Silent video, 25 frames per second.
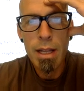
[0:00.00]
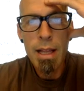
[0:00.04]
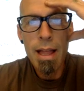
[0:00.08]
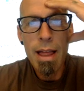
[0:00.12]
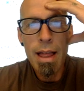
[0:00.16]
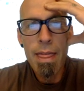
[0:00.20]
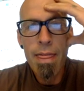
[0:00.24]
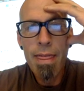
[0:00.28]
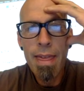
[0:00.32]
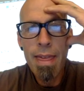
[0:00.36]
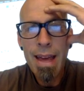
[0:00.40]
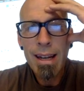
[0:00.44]

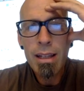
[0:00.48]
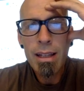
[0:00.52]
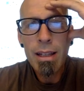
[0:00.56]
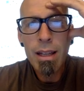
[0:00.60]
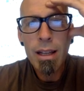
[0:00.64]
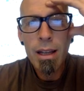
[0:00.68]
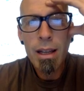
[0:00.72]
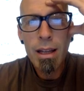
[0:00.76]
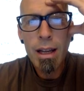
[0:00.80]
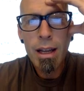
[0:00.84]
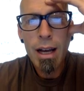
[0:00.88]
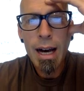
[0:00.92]

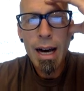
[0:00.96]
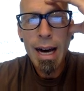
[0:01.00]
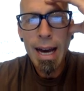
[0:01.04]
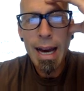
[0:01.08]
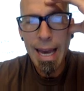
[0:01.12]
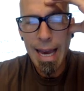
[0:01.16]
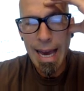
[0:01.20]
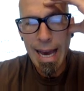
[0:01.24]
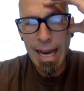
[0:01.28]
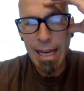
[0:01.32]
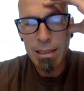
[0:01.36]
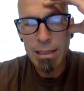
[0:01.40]
Then I
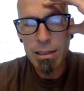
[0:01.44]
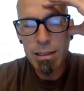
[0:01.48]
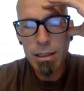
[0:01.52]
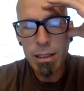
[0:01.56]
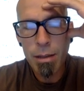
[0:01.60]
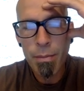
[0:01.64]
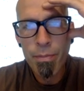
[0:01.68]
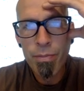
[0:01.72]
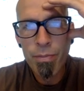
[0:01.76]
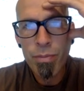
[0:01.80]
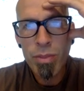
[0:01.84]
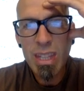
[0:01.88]
asked,
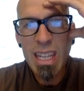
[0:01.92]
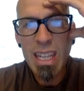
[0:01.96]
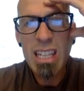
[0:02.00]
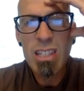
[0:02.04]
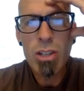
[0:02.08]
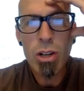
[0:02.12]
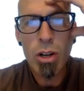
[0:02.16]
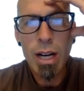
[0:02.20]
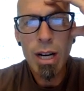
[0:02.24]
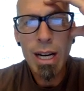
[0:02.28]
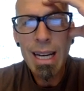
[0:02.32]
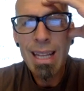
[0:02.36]
is
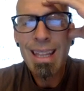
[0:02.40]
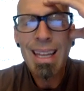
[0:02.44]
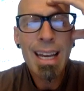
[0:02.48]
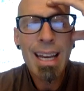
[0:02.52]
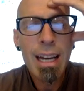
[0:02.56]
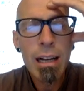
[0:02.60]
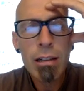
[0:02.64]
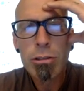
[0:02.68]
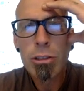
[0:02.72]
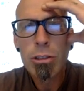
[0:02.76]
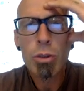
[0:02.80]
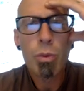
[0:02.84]
there anything
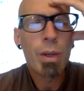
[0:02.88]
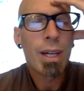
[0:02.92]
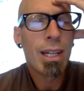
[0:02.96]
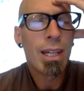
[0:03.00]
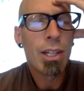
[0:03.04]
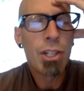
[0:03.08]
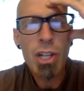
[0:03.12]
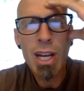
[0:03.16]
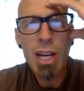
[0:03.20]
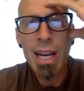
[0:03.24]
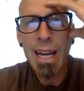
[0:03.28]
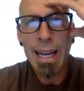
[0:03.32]
else that we can
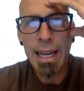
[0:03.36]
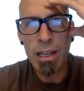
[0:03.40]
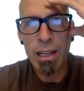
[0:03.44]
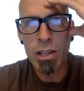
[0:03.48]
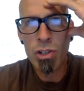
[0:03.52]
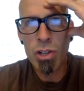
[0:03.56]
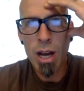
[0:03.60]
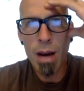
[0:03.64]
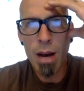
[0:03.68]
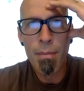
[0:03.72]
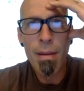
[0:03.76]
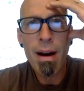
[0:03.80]

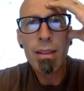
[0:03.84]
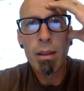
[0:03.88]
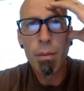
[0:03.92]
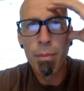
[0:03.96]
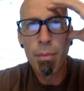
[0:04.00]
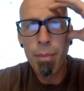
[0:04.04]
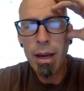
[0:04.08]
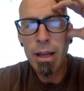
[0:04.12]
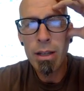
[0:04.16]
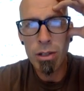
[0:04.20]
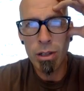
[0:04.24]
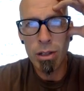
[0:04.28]
change about the
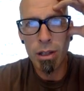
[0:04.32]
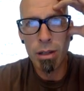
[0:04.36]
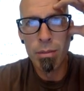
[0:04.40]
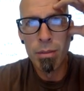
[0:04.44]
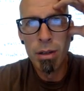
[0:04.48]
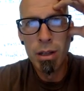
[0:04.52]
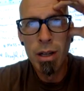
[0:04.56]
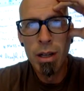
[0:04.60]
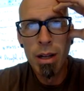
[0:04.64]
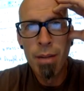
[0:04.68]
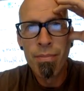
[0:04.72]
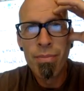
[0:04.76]
pendulum
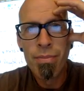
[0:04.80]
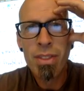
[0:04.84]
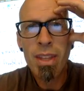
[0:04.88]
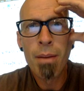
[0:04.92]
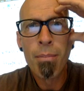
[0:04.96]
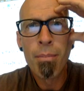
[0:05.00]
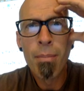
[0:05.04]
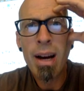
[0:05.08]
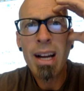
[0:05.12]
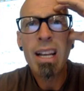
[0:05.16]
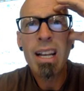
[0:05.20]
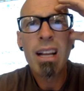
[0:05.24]
that
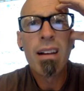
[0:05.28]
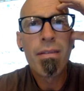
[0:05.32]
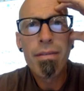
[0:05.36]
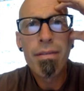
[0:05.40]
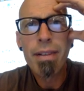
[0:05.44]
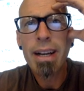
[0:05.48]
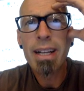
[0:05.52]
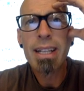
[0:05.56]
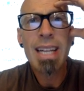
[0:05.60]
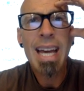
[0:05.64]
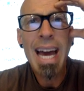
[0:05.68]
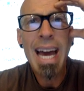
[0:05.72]
might
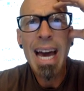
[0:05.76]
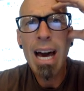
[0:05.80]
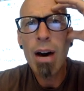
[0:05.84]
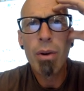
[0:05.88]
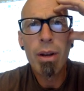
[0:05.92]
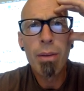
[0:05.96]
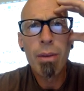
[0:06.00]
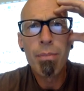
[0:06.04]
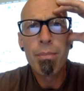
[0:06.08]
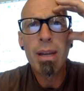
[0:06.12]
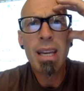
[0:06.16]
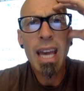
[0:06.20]
affect how
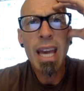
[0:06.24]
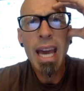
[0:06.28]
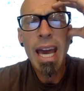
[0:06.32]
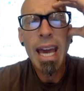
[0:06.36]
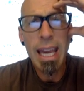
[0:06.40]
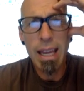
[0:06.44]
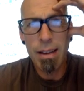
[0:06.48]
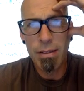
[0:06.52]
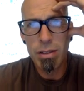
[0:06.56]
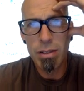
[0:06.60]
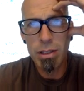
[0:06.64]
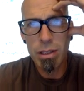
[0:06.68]
it
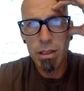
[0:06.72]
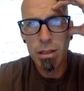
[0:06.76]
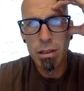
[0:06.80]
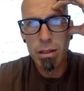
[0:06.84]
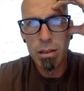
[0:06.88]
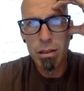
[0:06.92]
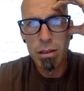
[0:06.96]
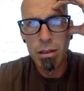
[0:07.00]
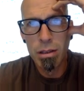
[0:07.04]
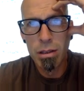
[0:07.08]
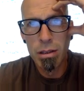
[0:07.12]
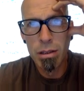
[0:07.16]
behaves?
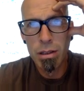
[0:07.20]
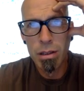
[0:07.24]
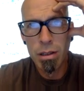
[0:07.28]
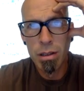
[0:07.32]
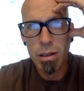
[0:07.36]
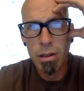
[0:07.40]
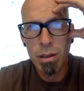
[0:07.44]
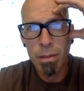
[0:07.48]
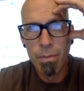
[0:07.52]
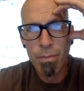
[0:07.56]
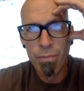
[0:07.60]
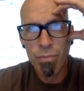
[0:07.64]

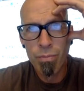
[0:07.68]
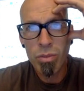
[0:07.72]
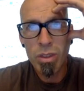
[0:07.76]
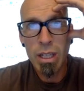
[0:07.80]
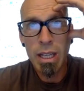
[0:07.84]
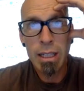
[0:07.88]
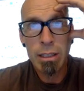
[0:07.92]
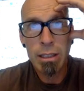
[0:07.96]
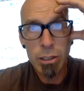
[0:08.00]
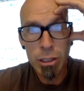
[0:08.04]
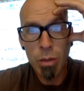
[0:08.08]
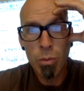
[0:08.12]

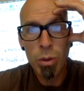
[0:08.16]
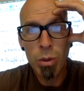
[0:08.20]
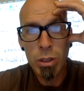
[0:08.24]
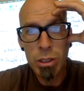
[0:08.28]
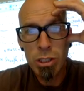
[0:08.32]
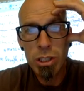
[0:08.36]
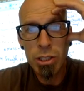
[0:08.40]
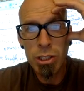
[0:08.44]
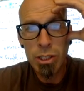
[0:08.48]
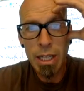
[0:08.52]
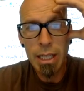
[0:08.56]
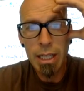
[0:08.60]
And someone
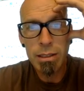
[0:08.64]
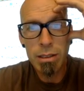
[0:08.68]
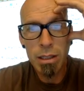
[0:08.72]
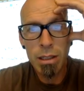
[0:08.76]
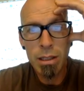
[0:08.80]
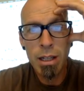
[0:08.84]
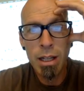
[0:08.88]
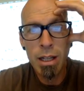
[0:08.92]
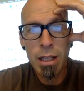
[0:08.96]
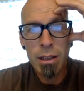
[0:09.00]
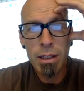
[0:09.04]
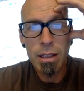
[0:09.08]

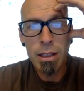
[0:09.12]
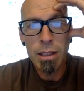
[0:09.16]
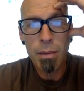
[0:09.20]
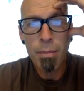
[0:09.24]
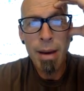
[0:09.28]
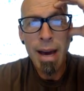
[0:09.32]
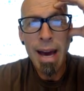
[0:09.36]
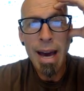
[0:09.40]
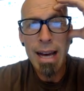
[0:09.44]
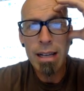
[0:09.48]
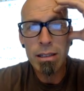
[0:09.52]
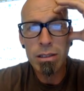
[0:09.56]
suggested that the
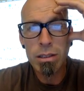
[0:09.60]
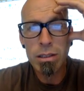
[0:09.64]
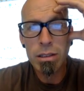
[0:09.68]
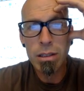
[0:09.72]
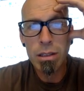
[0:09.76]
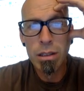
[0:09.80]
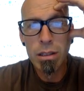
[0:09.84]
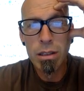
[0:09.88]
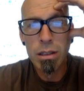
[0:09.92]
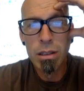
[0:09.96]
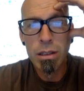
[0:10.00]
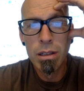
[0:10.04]
mass
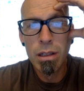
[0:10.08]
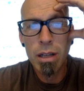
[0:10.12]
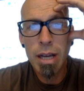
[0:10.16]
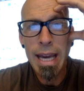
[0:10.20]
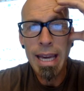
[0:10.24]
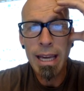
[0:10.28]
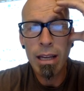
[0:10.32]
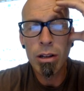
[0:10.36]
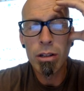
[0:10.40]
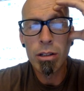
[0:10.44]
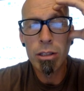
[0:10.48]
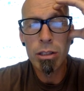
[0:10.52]

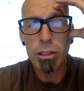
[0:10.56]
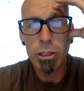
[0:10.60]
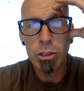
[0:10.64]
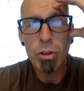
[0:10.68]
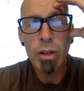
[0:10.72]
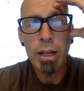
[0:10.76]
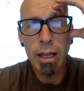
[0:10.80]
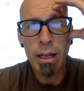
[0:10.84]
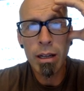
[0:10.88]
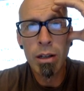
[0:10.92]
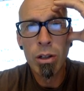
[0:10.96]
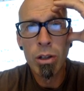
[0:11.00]
hanging on the
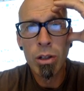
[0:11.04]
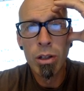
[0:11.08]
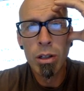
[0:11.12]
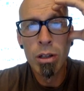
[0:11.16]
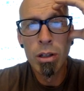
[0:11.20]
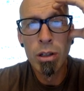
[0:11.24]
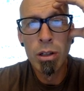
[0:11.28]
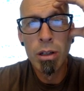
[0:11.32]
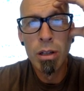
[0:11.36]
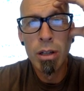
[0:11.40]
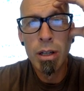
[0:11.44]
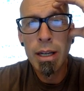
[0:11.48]
string,
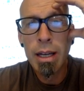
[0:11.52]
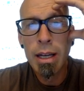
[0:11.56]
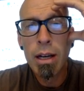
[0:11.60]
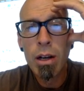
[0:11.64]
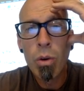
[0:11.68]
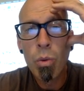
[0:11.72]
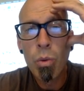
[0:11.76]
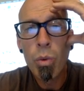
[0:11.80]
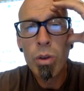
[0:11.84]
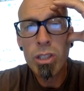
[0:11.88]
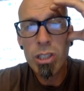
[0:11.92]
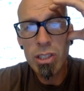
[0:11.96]

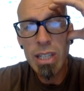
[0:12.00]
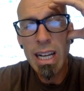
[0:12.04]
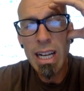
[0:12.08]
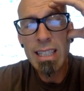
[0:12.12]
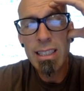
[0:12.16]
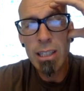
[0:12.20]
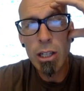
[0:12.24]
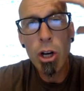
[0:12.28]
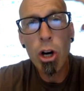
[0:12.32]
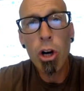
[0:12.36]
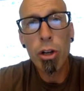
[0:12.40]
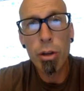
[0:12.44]
which is
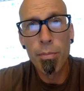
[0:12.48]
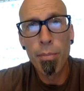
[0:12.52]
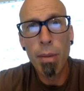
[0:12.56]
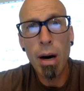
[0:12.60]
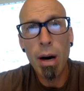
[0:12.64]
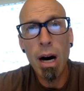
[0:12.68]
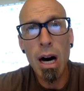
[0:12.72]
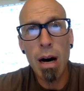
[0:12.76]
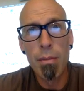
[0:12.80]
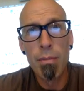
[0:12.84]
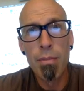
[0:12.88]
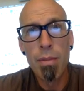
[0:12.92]
actually called a
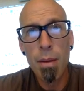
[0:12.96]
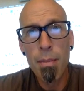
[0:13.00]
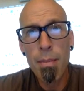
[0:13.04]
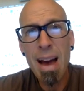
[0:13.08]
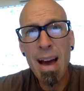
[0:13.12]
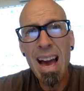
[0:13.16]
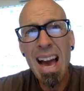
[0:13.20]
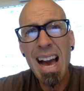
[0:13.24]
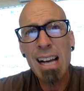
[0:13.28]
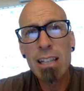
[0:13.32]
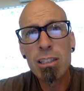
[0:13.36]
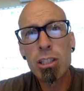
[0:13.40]
bob, the
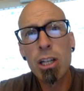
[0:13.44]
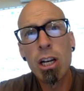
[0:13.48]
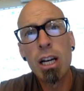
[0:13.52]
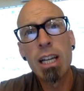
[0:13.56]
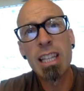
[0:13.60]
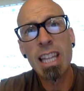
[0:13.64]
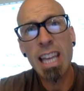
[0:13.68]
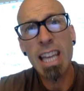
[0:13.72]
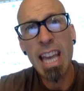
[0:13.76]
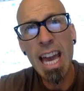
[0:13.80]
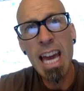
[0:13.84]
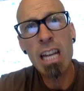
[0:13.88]
mass at
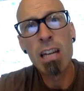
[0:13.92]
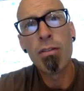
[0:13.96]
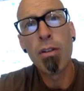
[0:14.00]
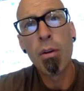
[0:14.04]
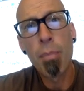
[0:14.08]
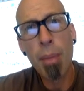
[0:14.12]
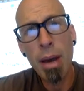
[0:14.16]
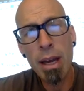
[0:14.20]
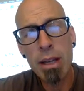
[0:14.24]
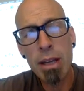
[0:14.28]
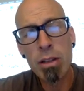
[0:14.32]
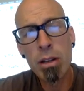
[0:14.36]
the end of a
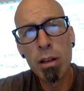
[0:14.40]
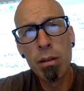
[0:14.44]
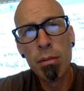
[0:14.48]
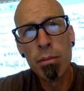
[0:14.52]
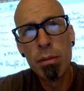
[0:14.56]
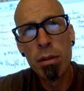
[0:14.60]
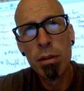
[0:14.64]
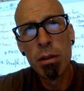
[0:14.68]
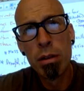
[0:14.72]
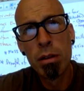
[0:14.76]
pendulum,